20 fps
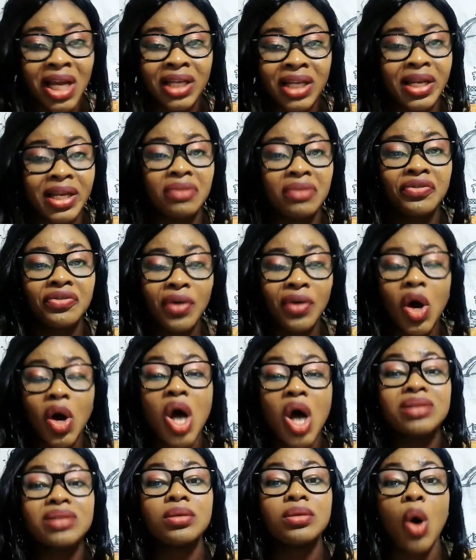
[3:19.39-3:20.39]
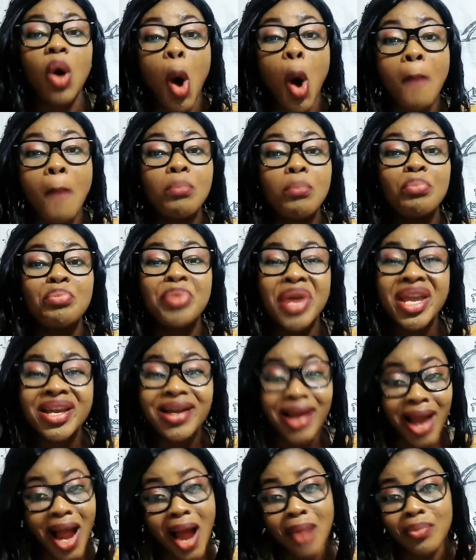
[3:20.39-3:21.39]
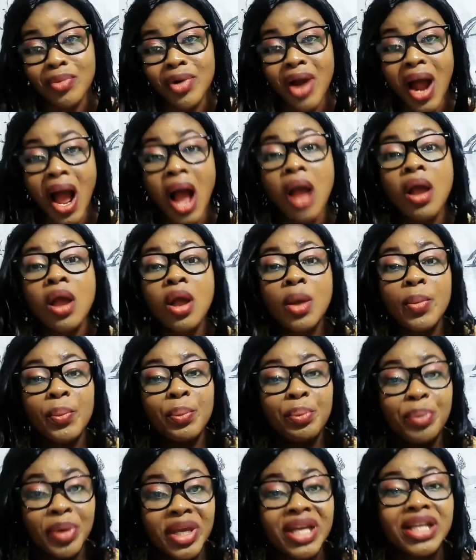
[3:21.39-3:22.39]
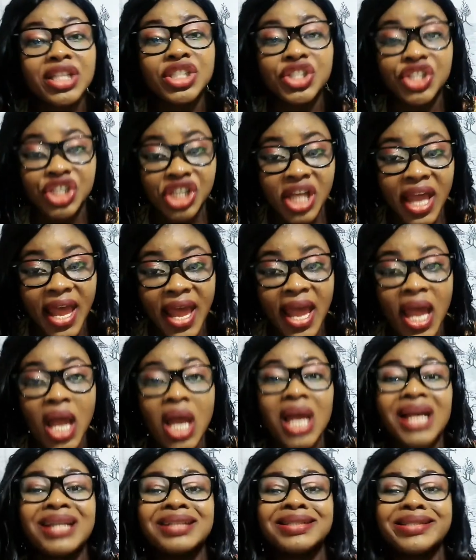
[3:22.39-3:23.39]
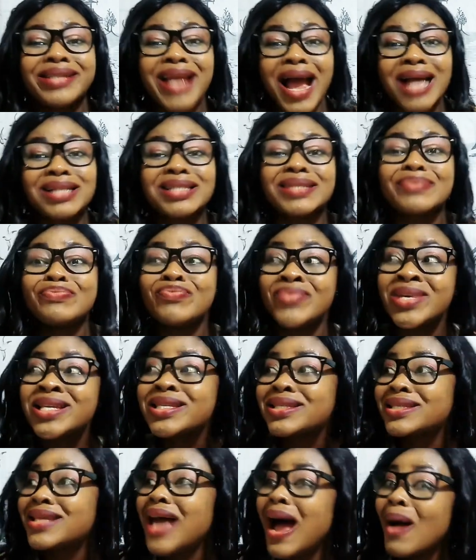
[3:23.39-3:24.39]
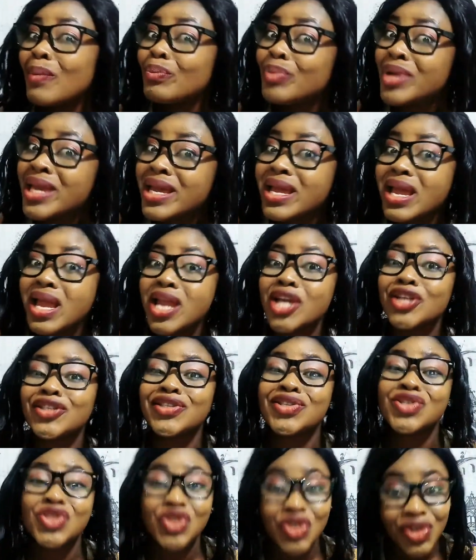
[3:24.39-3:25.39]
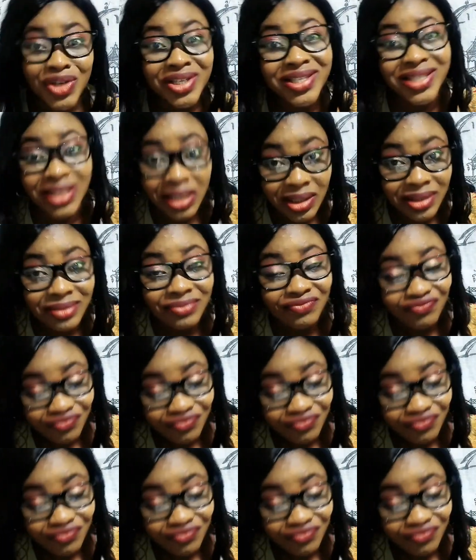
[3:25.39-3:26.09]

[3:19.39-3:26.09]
They focus on big camera, big gear that Mr. B is using.